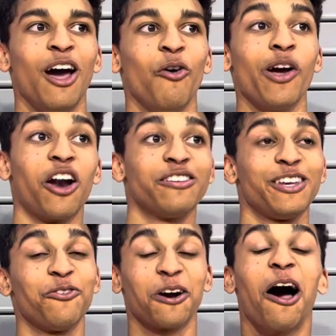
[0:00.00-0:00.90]
We
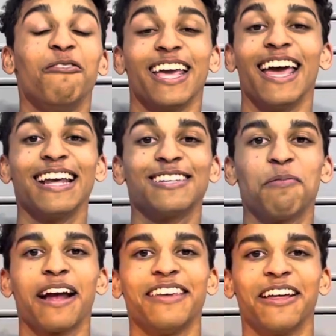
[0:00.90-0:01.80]
honestly were coming in
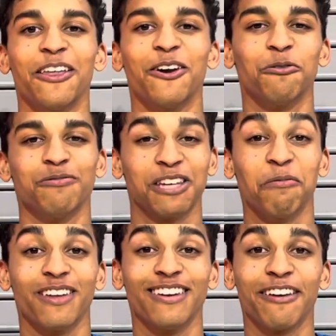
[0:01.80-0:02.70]
expecting a little
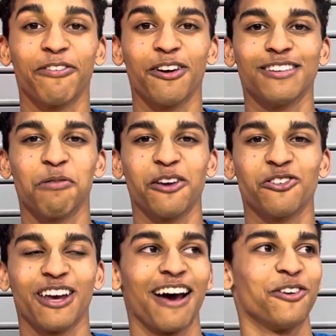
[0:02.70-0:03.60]
something different,
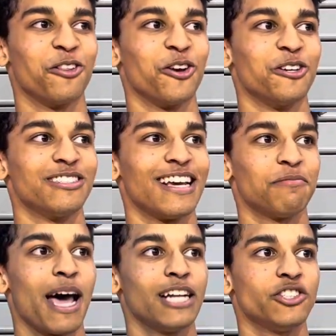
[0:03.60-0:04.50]
especially after Thursday's
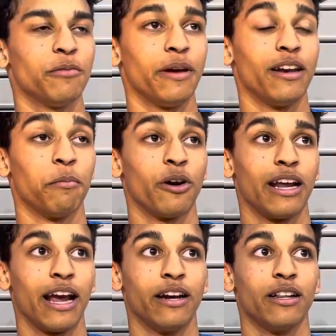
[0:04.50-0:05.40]
match and beating them pretty
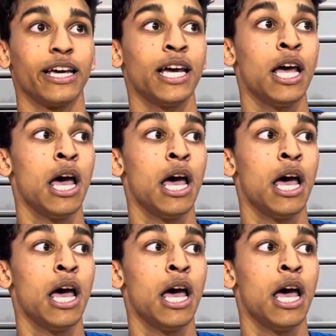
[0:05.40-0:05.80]
handily.